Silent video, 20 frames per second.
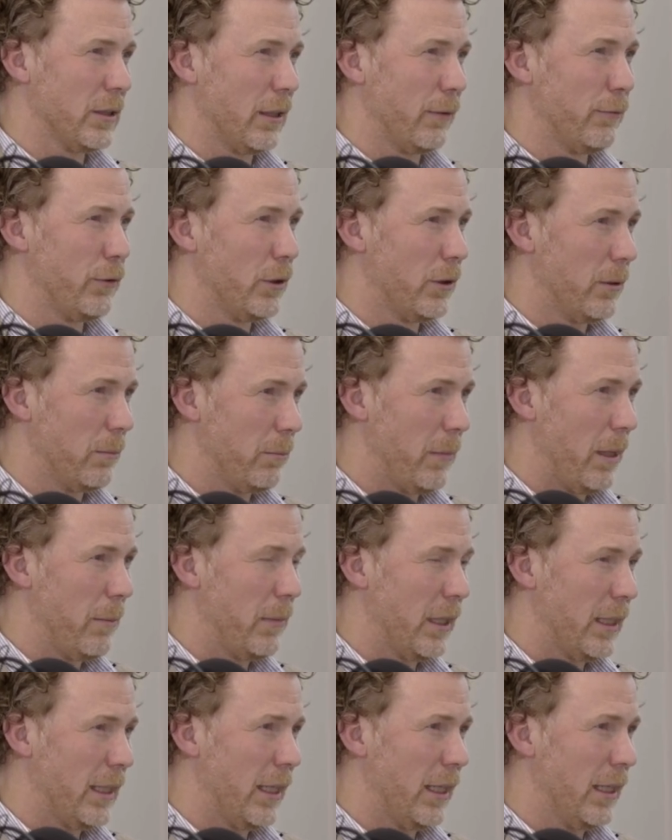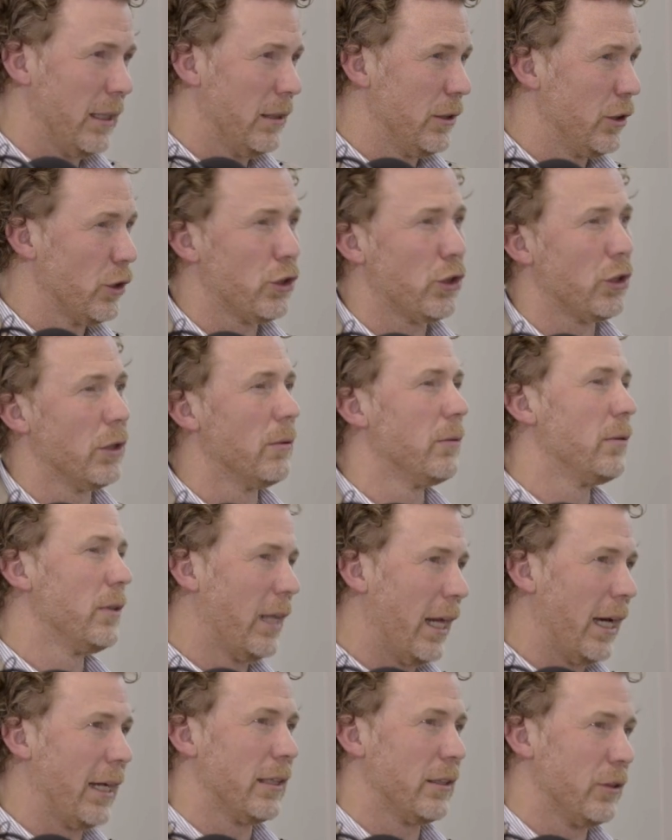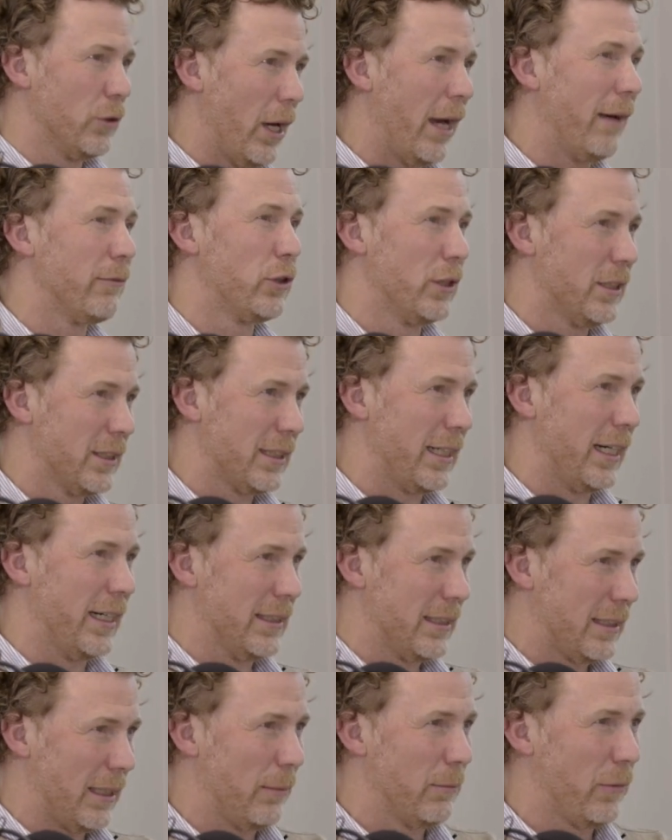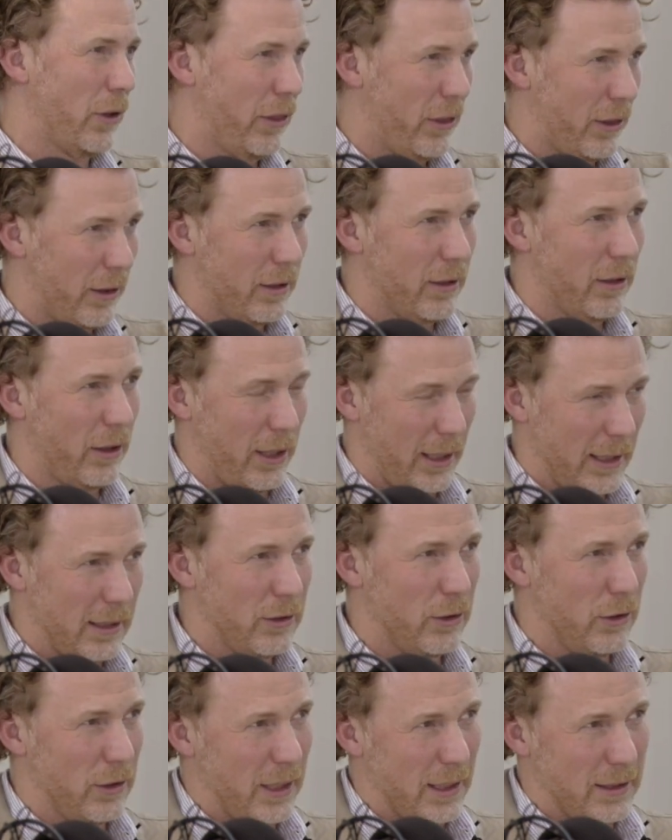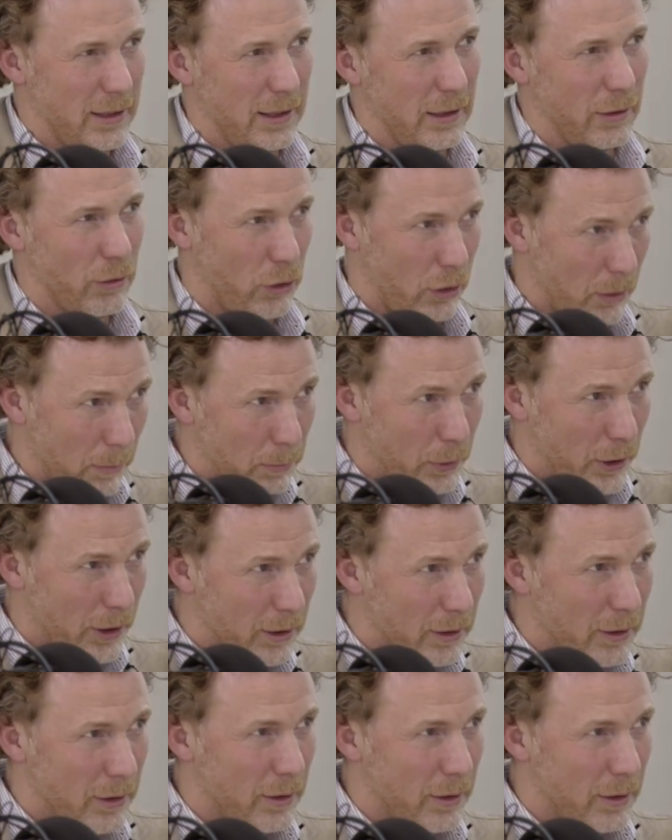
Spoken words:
Because if you're mimicking, you have to decide some things you just need to copy.